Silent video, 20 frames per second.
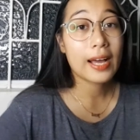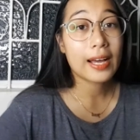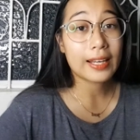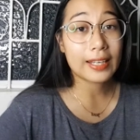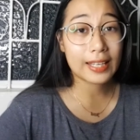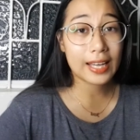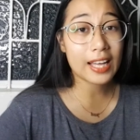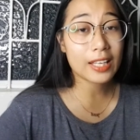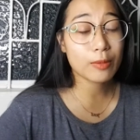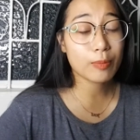
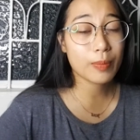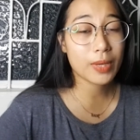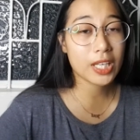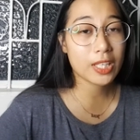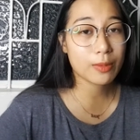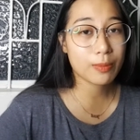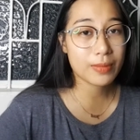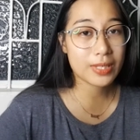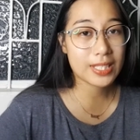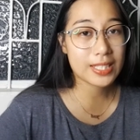God
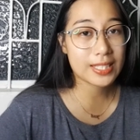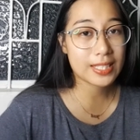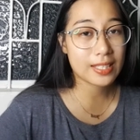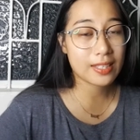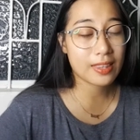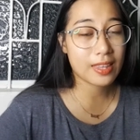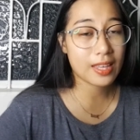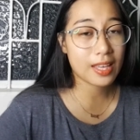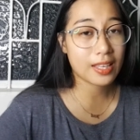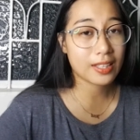made me see
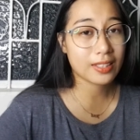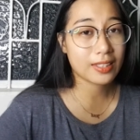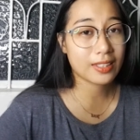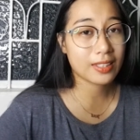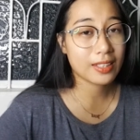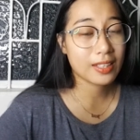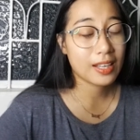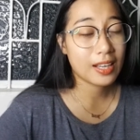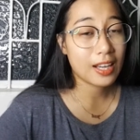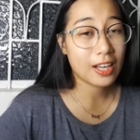that
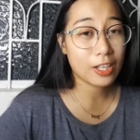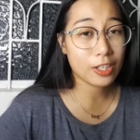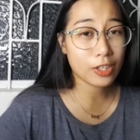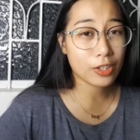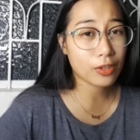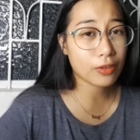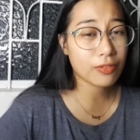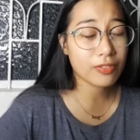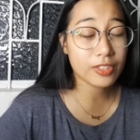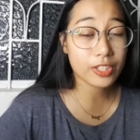a lot
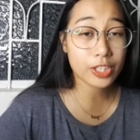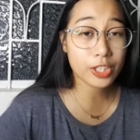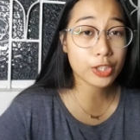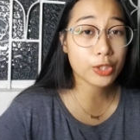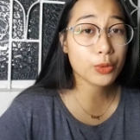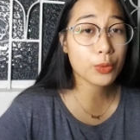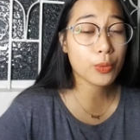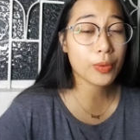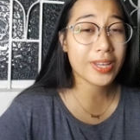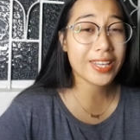of
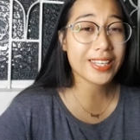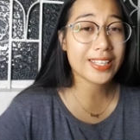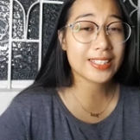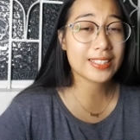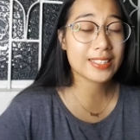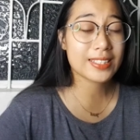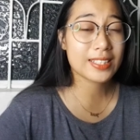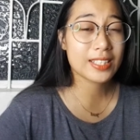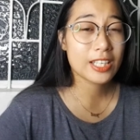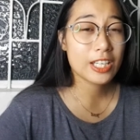earthquakes,
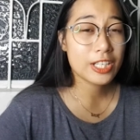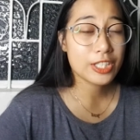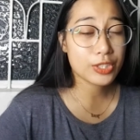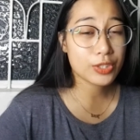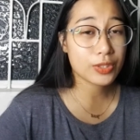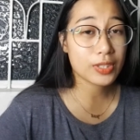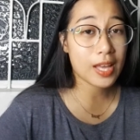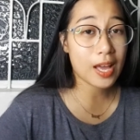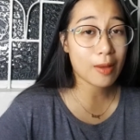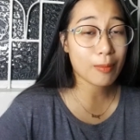
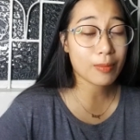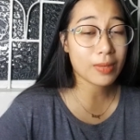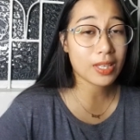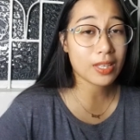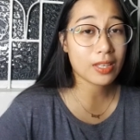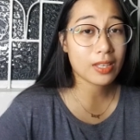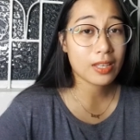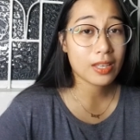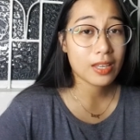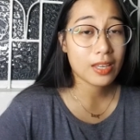
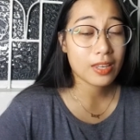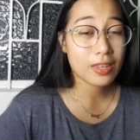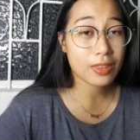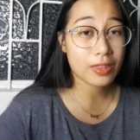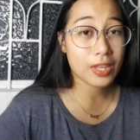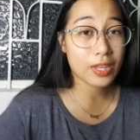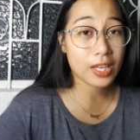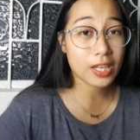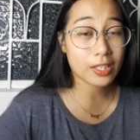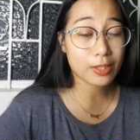tsunami,
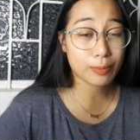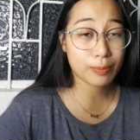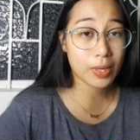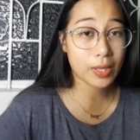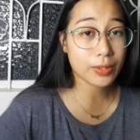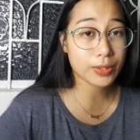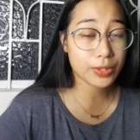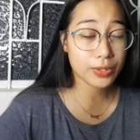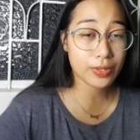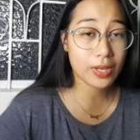they are
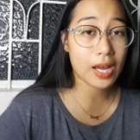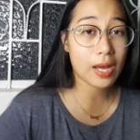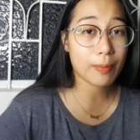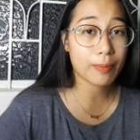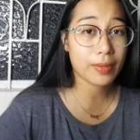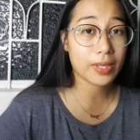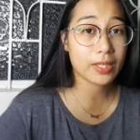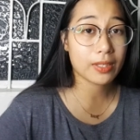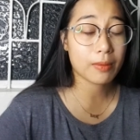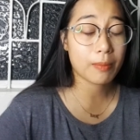bound to
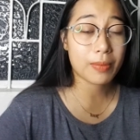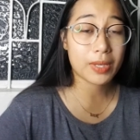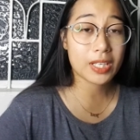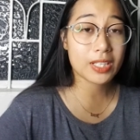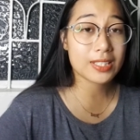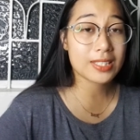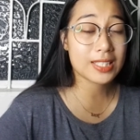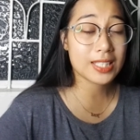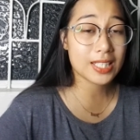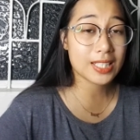happen
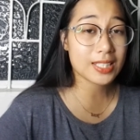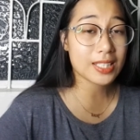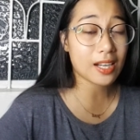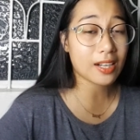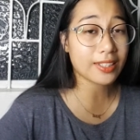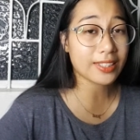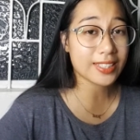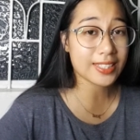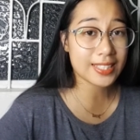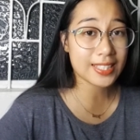because these
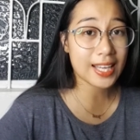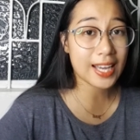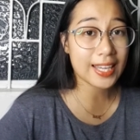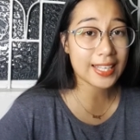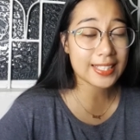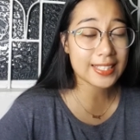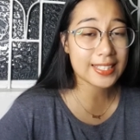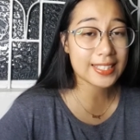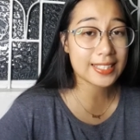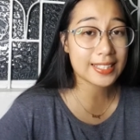are the
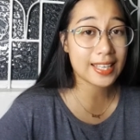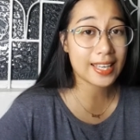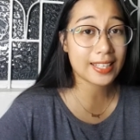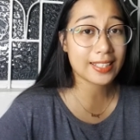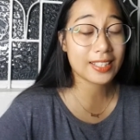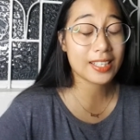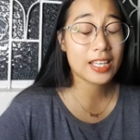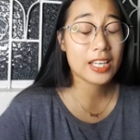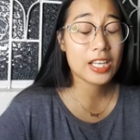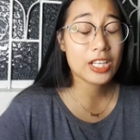signs that
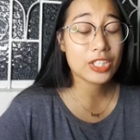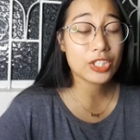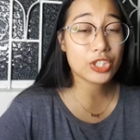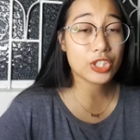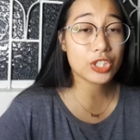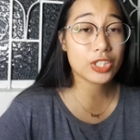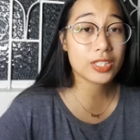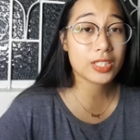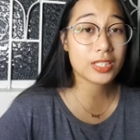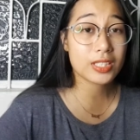
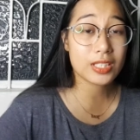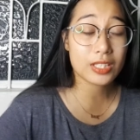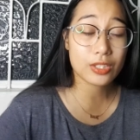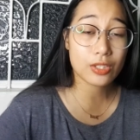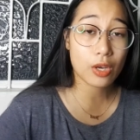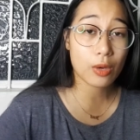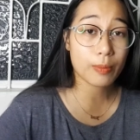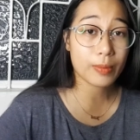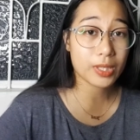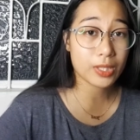Jesus is
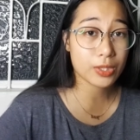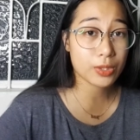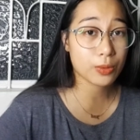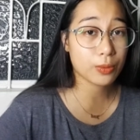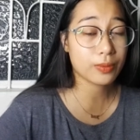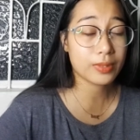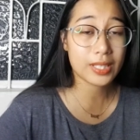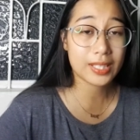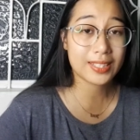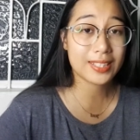coming
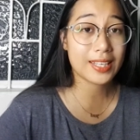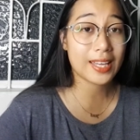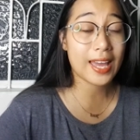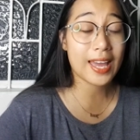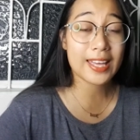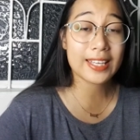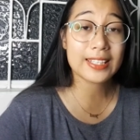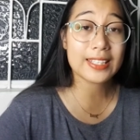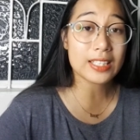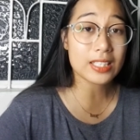soon, that the
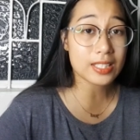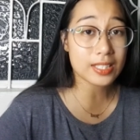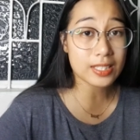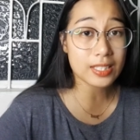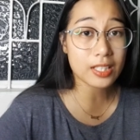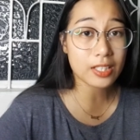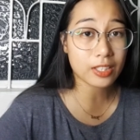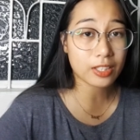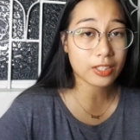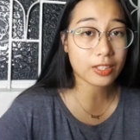end is
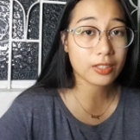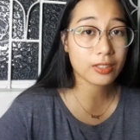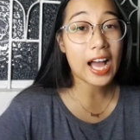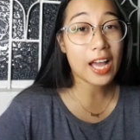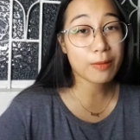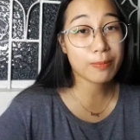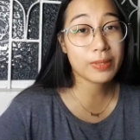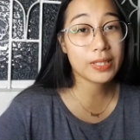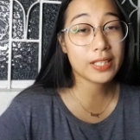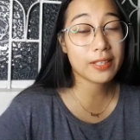near.
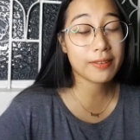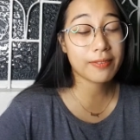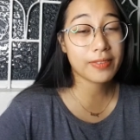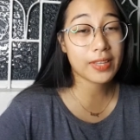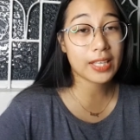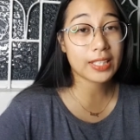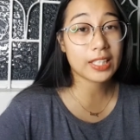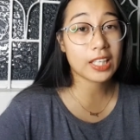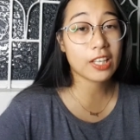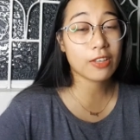I believe
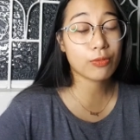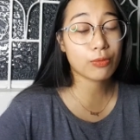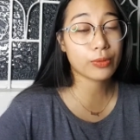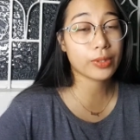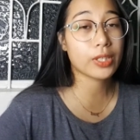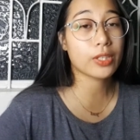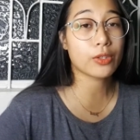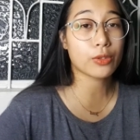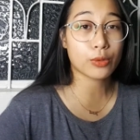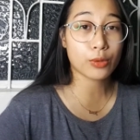that if we
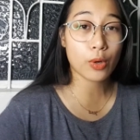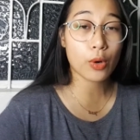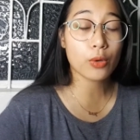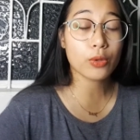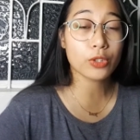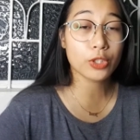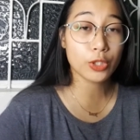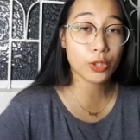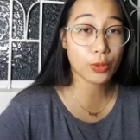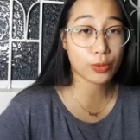grow
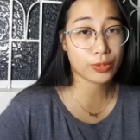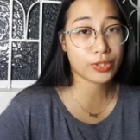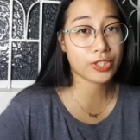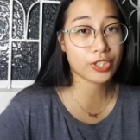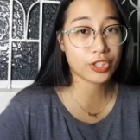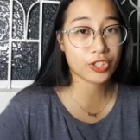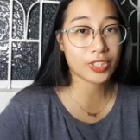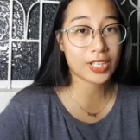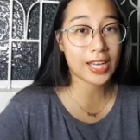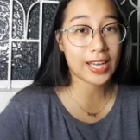closer
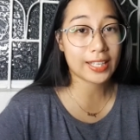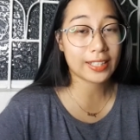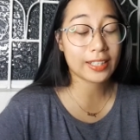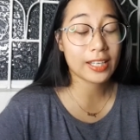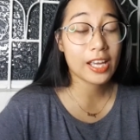to God,